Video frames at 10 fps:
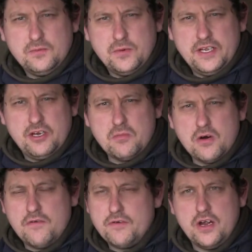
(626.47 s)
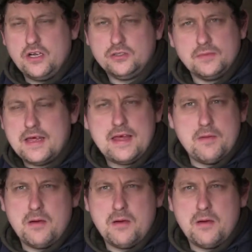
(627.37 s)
when they come over, something like that.